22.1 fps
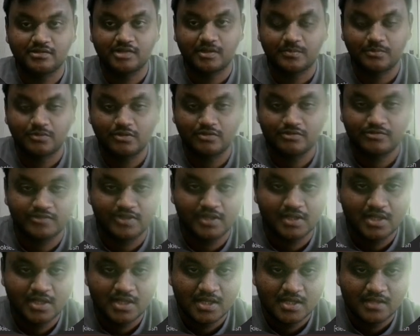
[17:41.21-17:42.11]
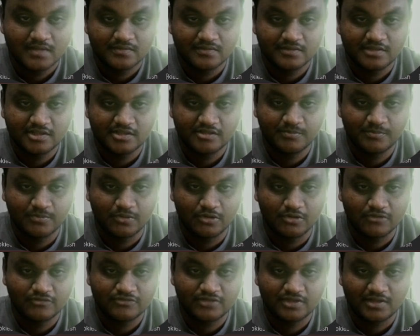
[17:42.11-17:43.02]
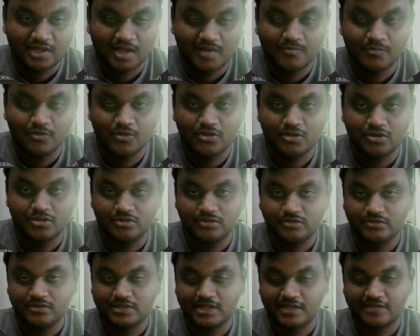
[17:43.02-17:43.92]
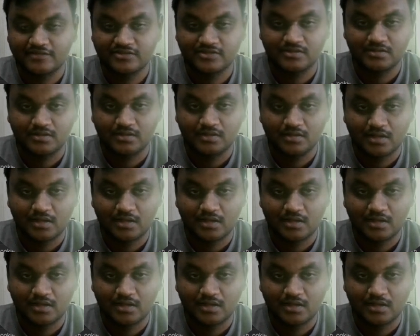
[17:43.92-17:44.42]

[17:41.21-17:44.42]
Suppose this post is, I'm going to test.